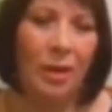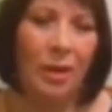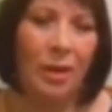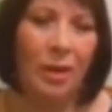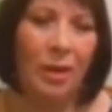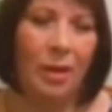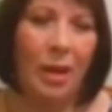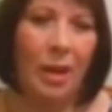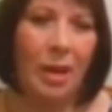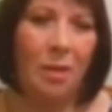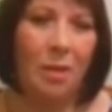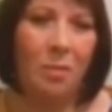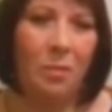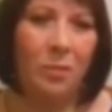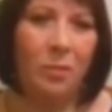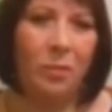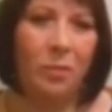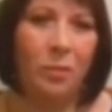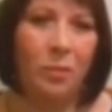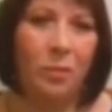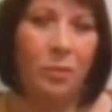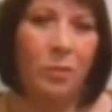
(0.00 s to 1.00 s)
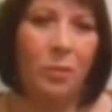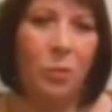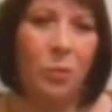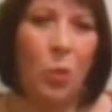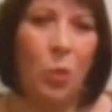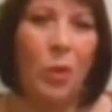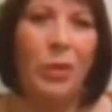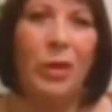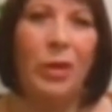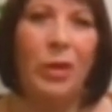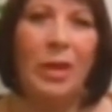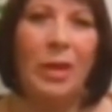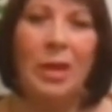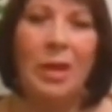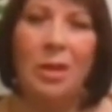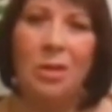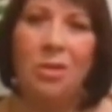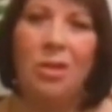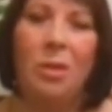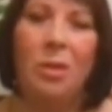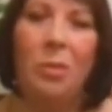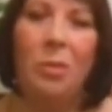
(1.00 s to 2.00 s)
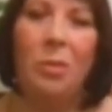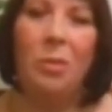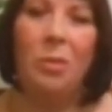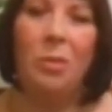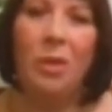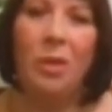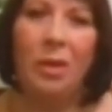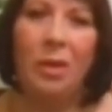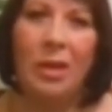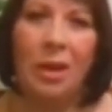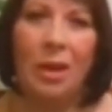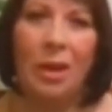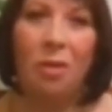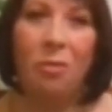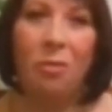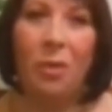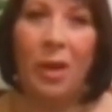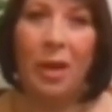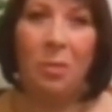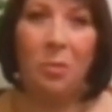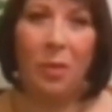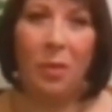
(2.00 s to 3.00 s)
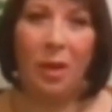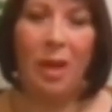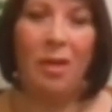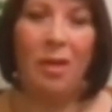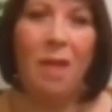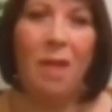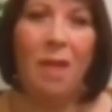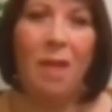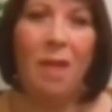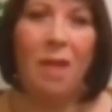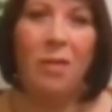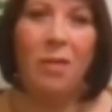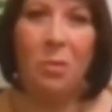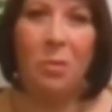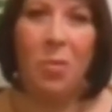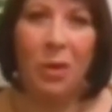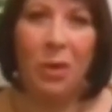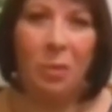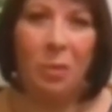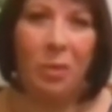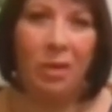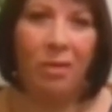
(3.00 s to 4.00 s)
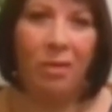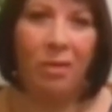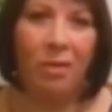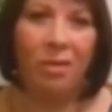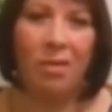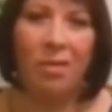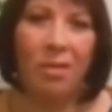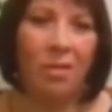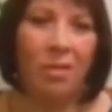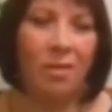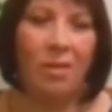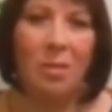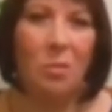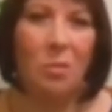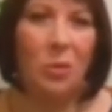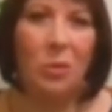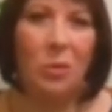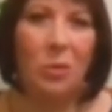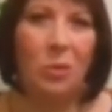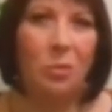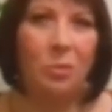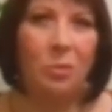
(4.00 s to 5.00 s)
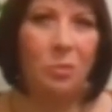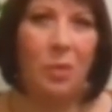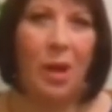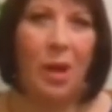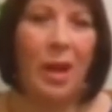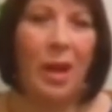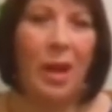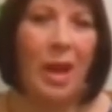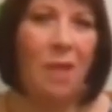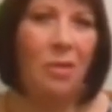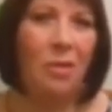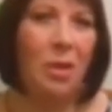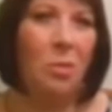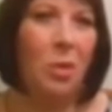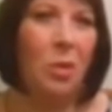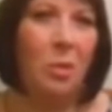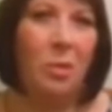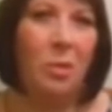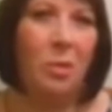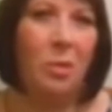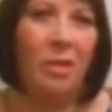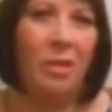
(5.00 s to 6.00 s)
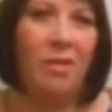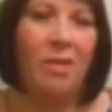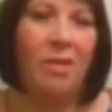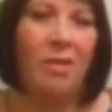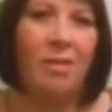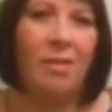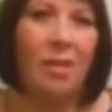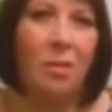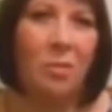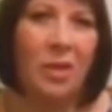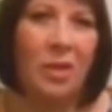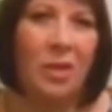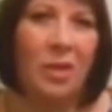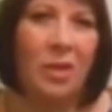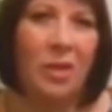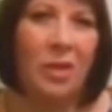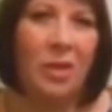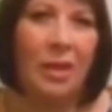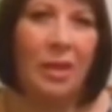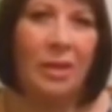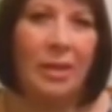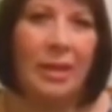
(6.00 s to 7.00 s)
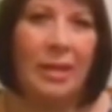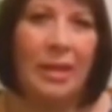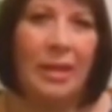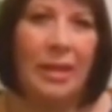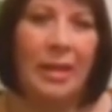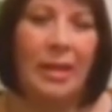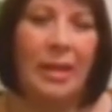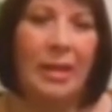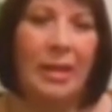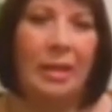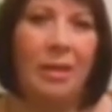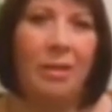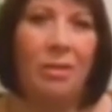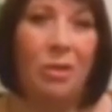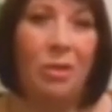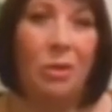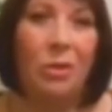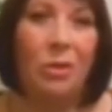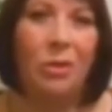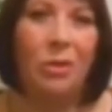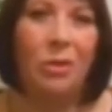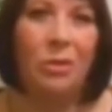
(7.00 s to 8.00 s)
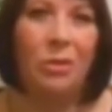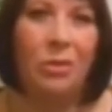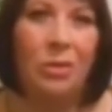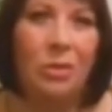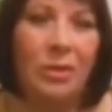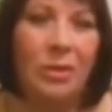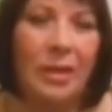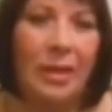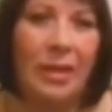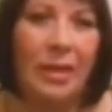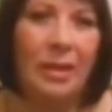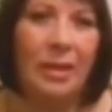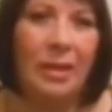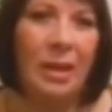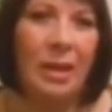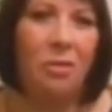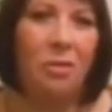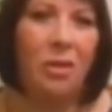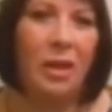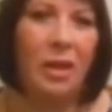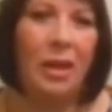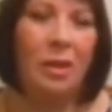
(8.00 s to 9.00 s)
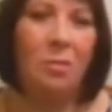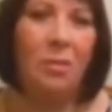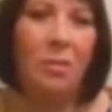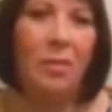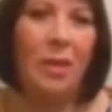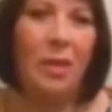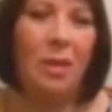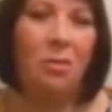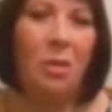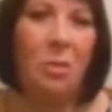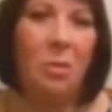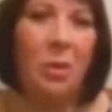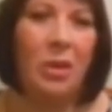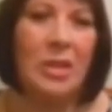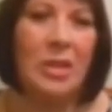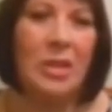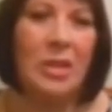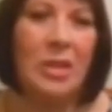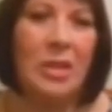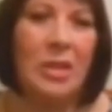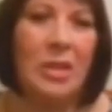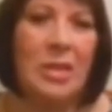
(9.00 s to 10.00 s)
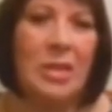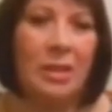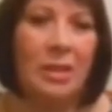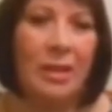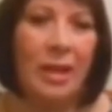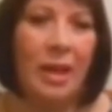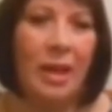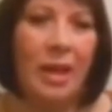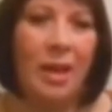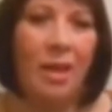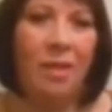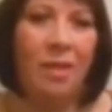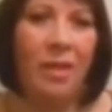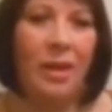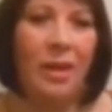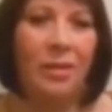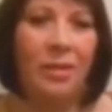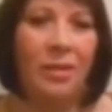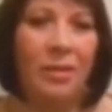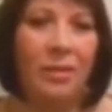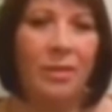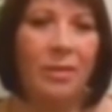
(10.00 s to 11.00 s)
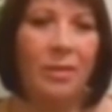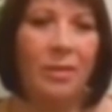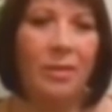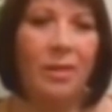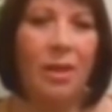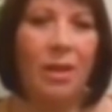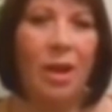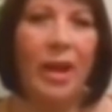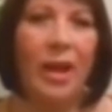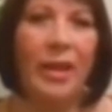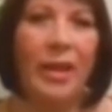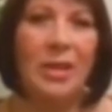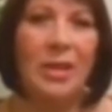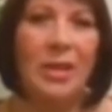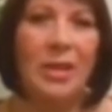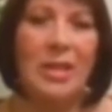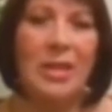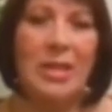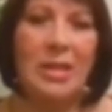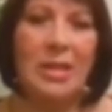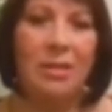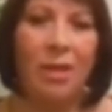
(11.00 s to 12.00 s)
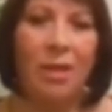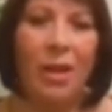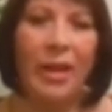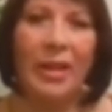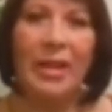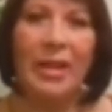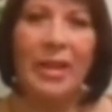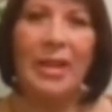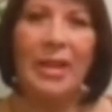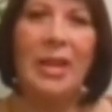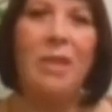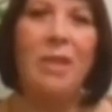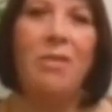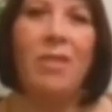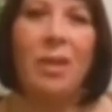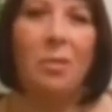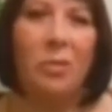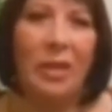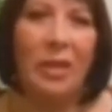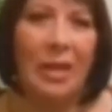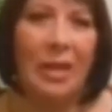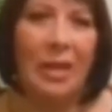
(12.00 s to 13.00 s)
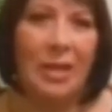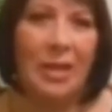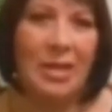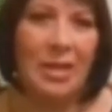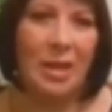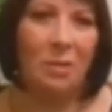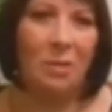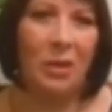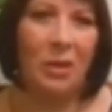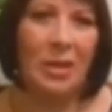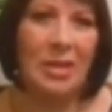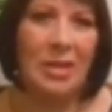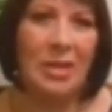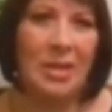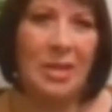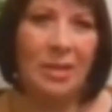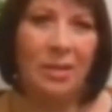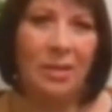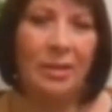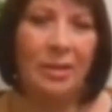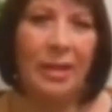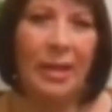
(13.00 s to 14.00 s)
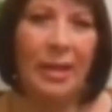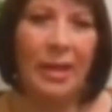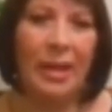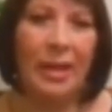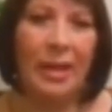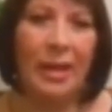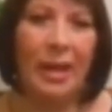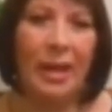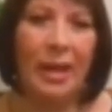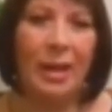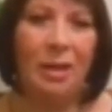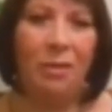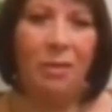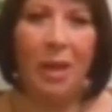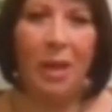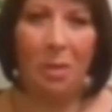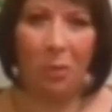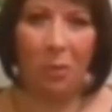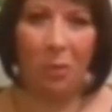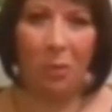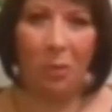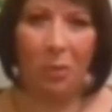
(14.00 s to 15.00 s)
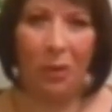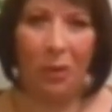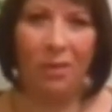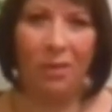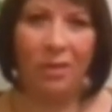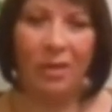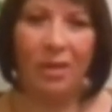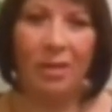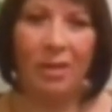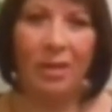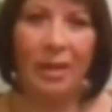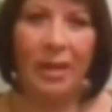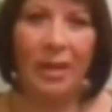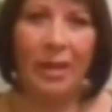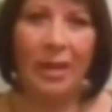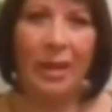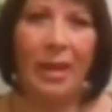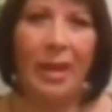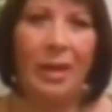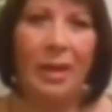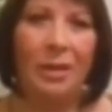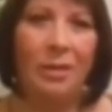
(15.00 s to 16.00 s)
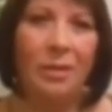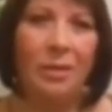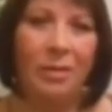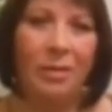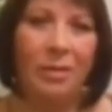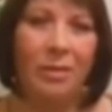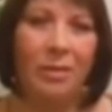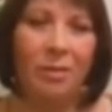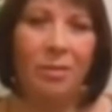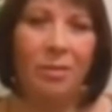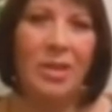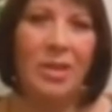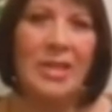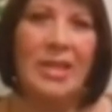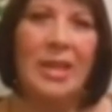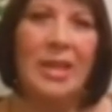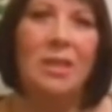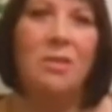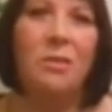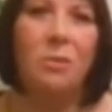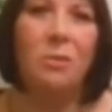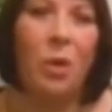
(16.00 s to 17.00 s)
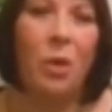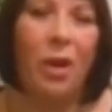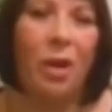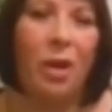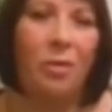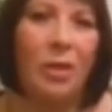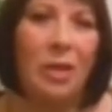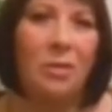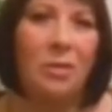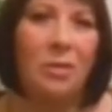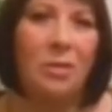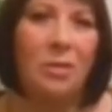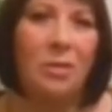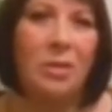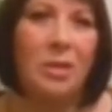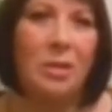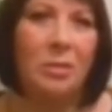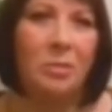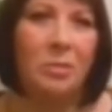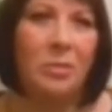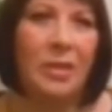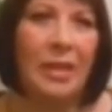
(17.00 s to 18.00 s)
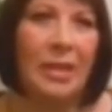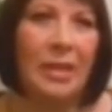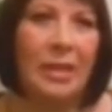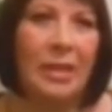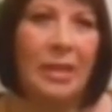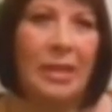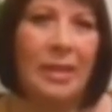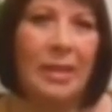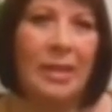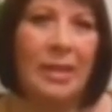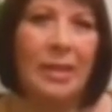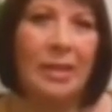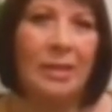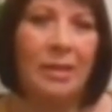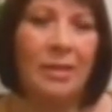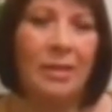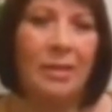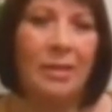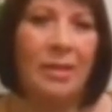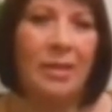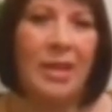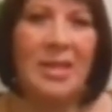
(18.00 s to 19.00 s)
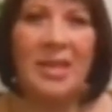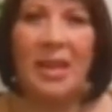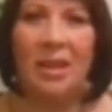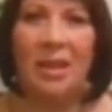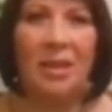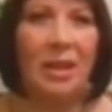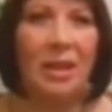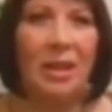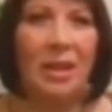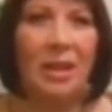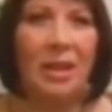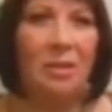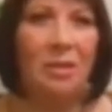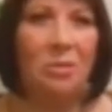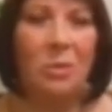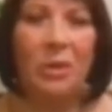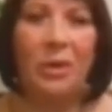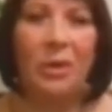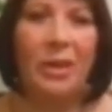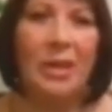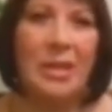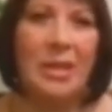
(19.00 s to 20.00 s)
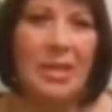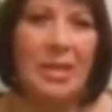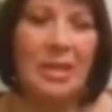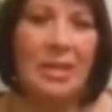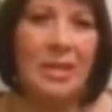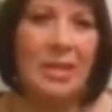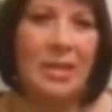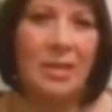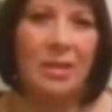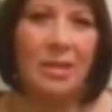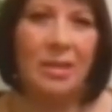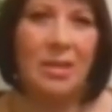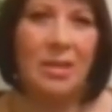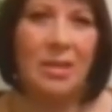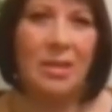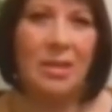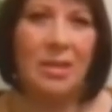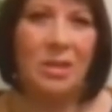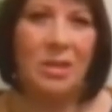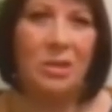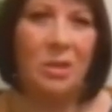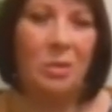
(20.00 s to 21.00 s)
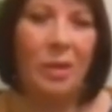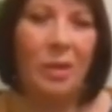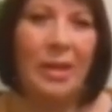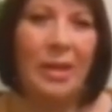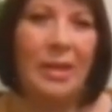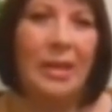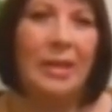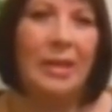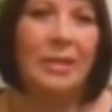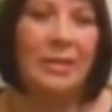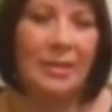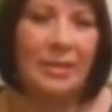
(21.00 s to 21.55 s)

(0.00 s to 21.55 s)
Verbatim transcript: um, what you can contribute in life by by having purpose, simple by having purpose is something that is crucial in every every person. Then I can I can give something to that person, and if that person can receive what I've given them, then that's how love works, is, is a two-way thing.